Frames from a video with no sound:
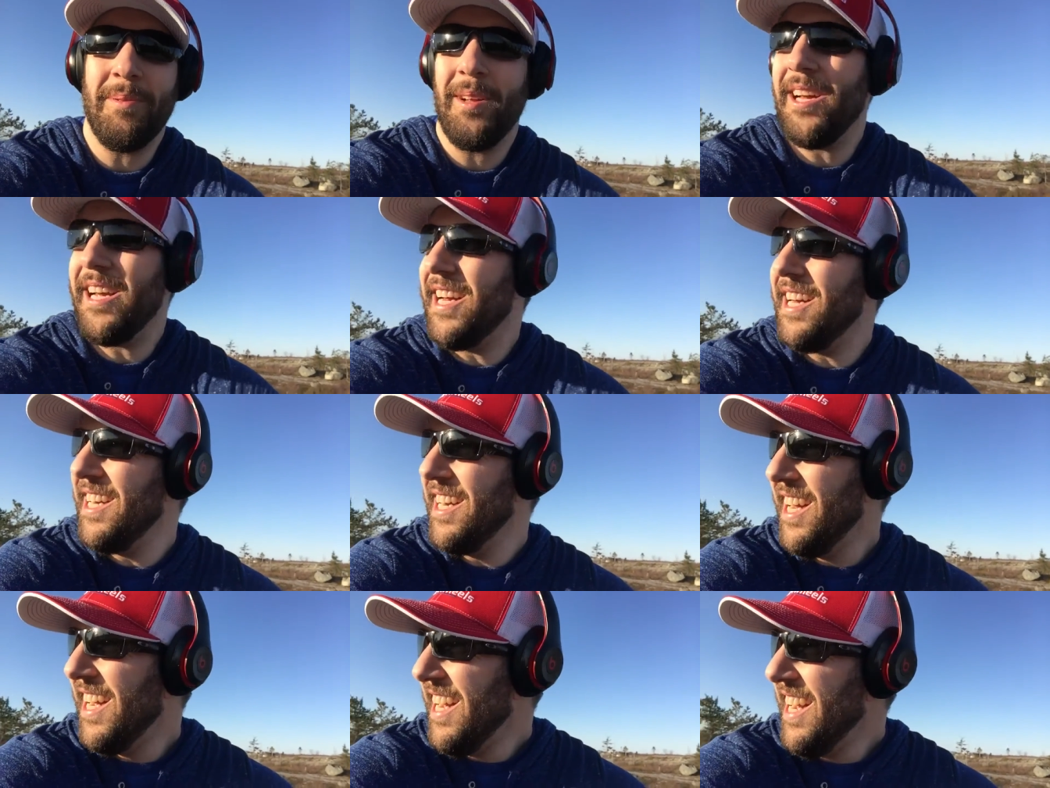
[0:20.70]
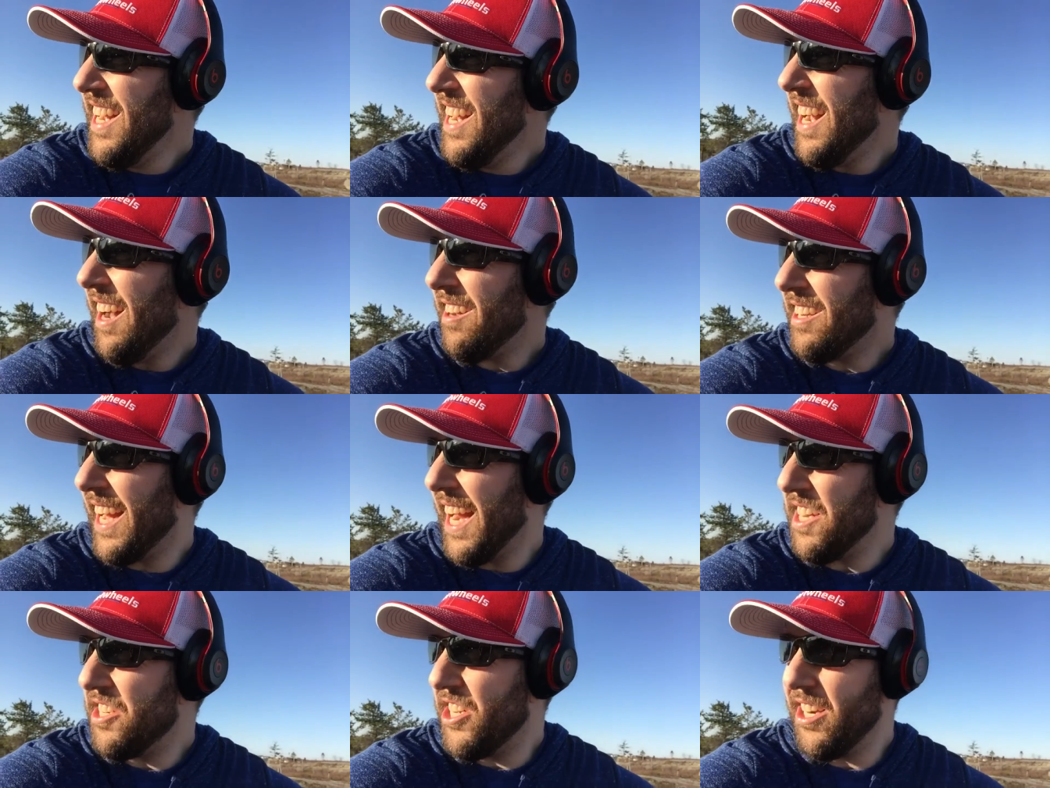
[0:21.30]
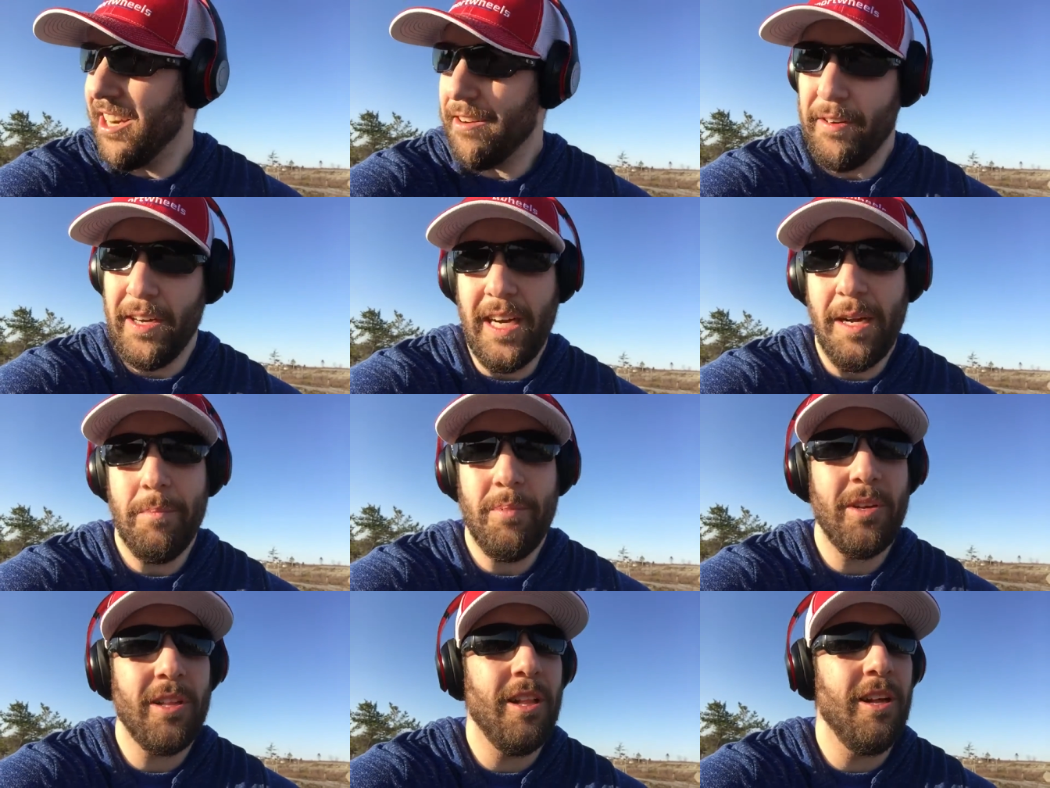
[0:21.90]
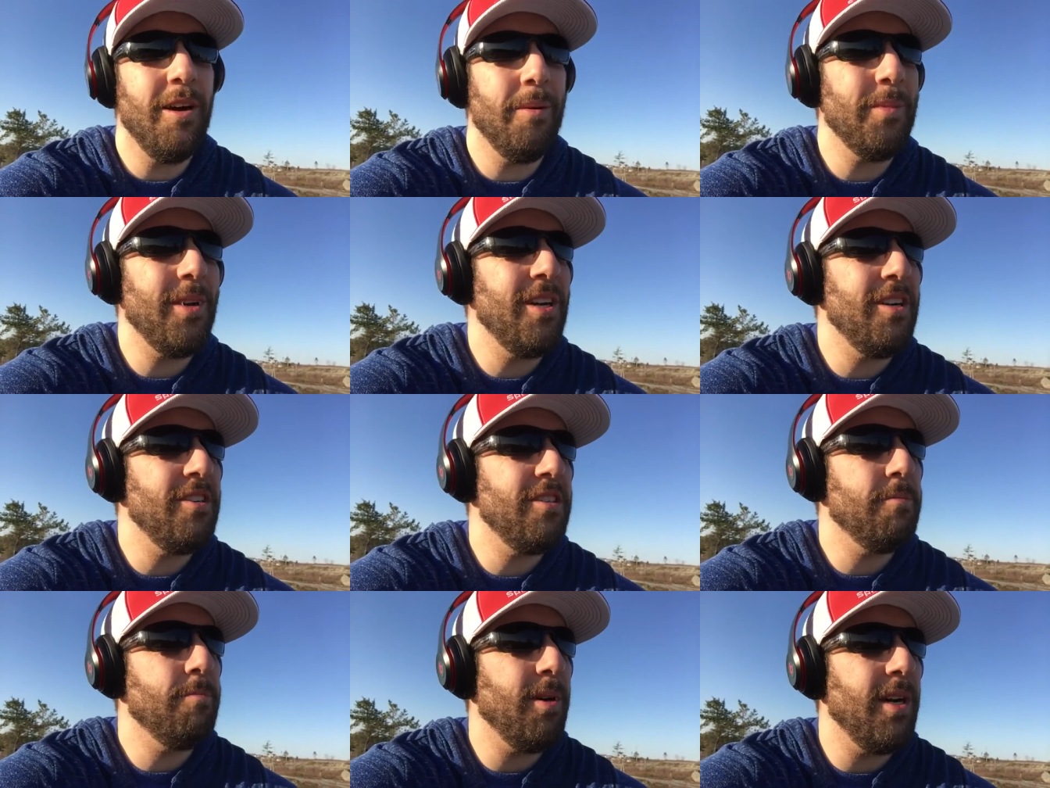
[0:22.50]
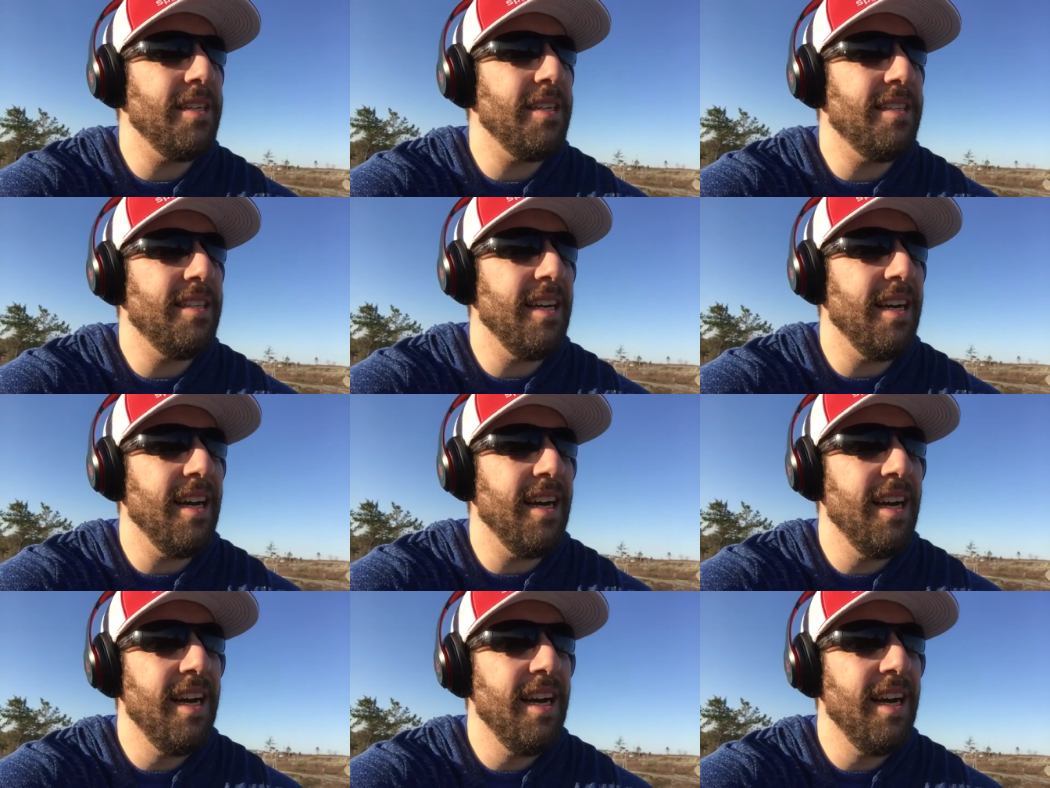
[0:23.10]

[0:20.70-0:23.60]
playing. I'll catch it every couple kilometers, but